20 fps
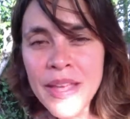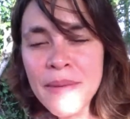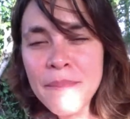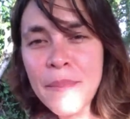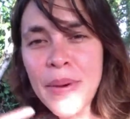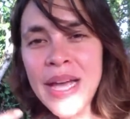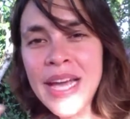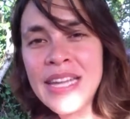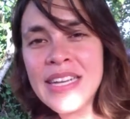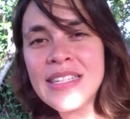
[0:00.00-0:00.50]

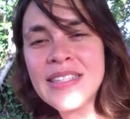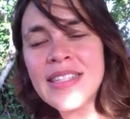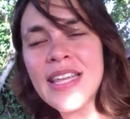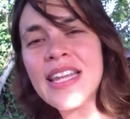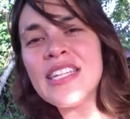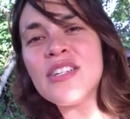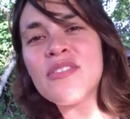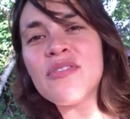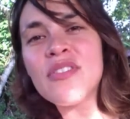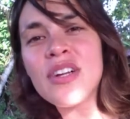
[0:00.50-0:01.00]
By
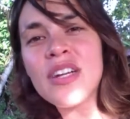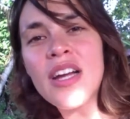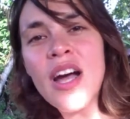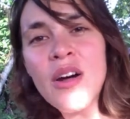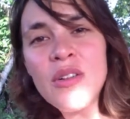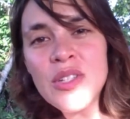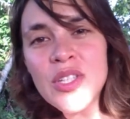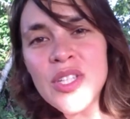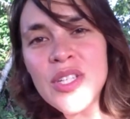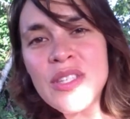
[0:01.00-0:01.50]
understanding different
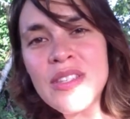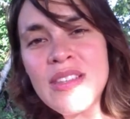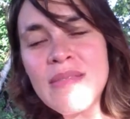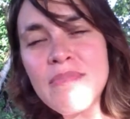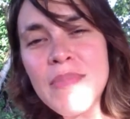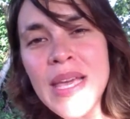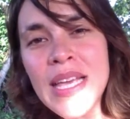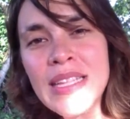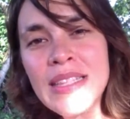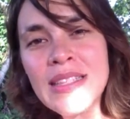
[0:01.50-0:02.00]
cultures, it
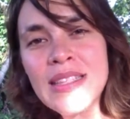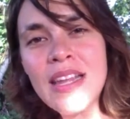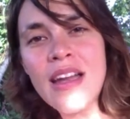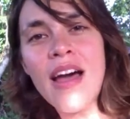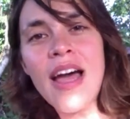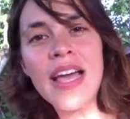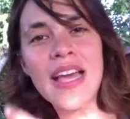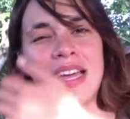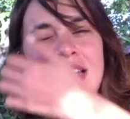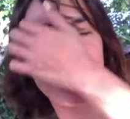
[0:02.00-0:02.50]
means that
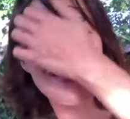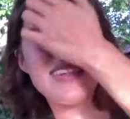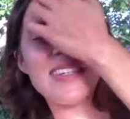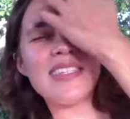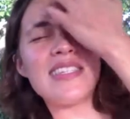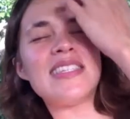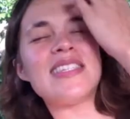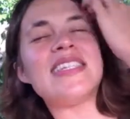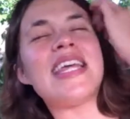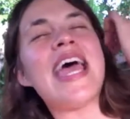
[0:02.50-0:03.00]
I can
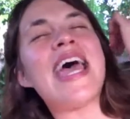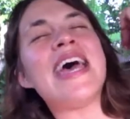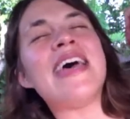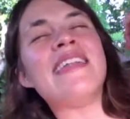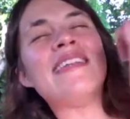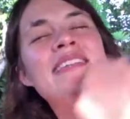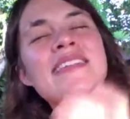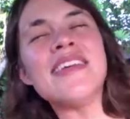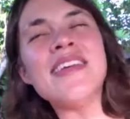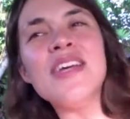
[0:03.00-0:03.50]

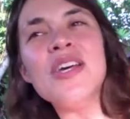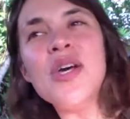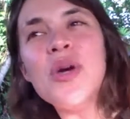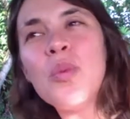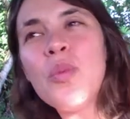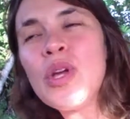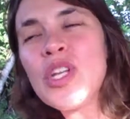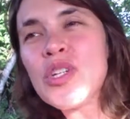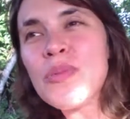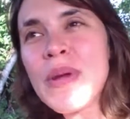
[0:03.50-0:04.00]
understand,
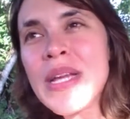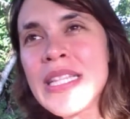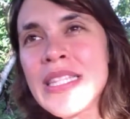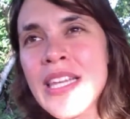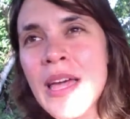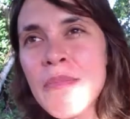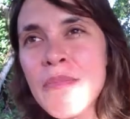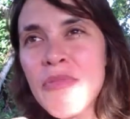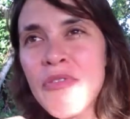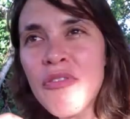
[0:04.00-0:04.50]
which
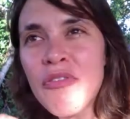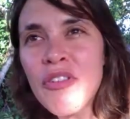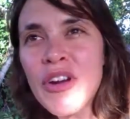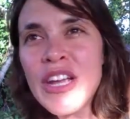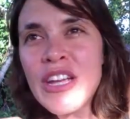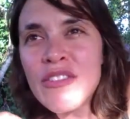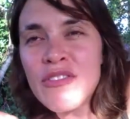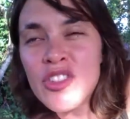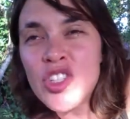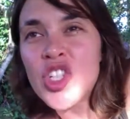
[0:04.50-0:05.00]
means I'm
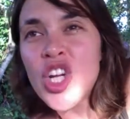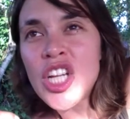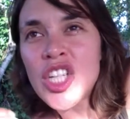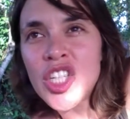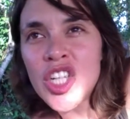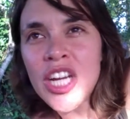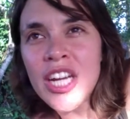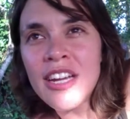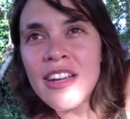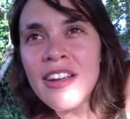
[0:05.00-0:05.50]
free of
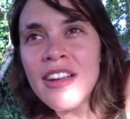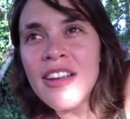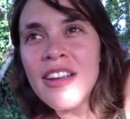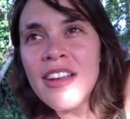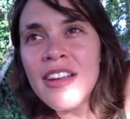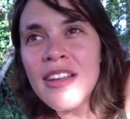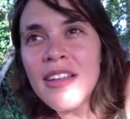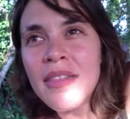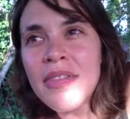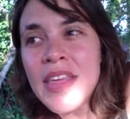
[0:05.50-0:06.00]
judging
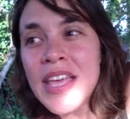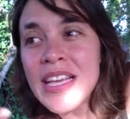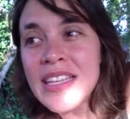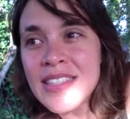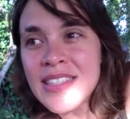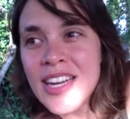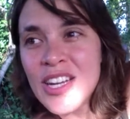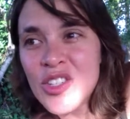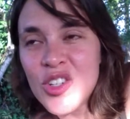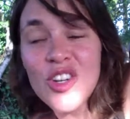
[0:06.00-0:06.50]

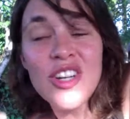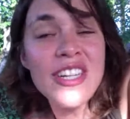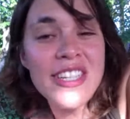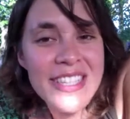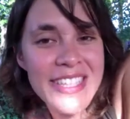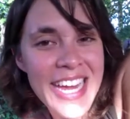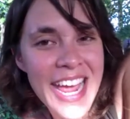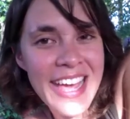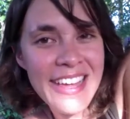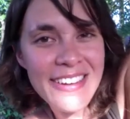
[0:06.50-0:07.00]
things that I don't
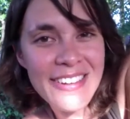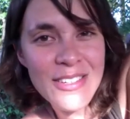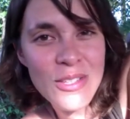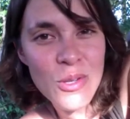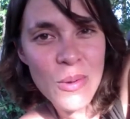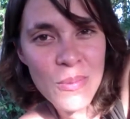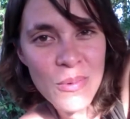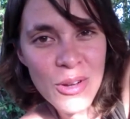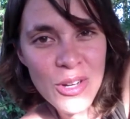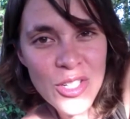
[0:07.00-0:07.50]
understand,
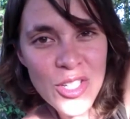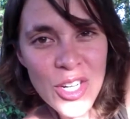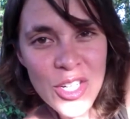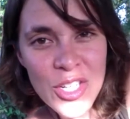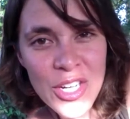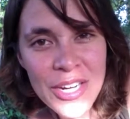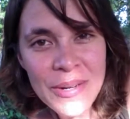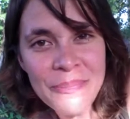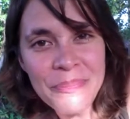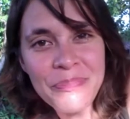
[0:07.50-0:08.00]
so I'm not
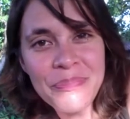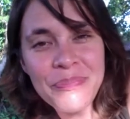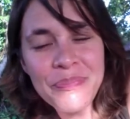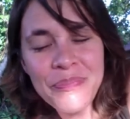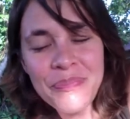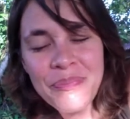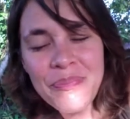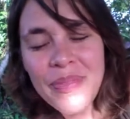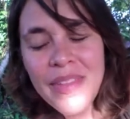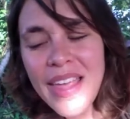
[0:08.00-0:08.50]
judging.
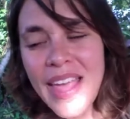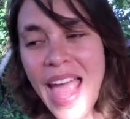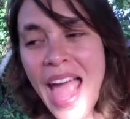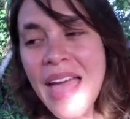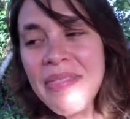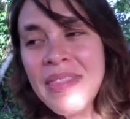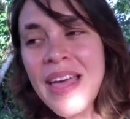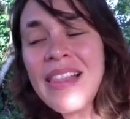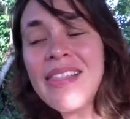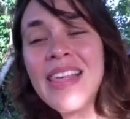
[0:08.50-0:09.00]

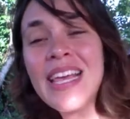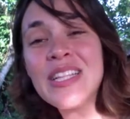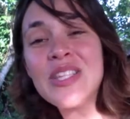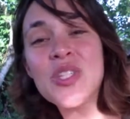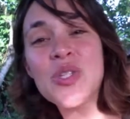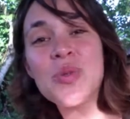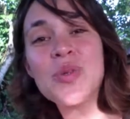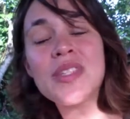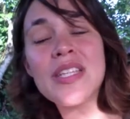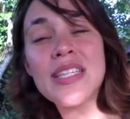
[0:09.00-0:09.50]
And that
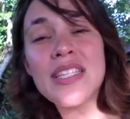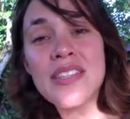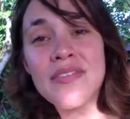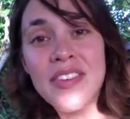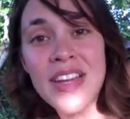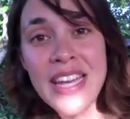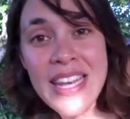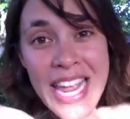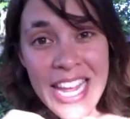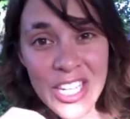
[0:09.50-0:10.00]
leads to a sense
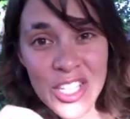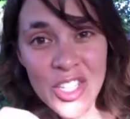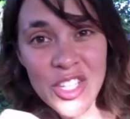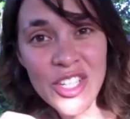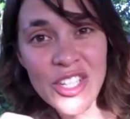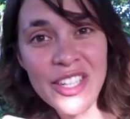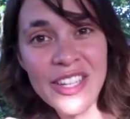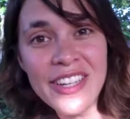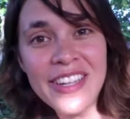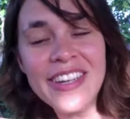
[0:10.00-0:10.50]
of
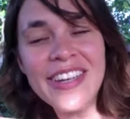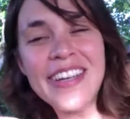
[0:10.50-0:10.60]
connection.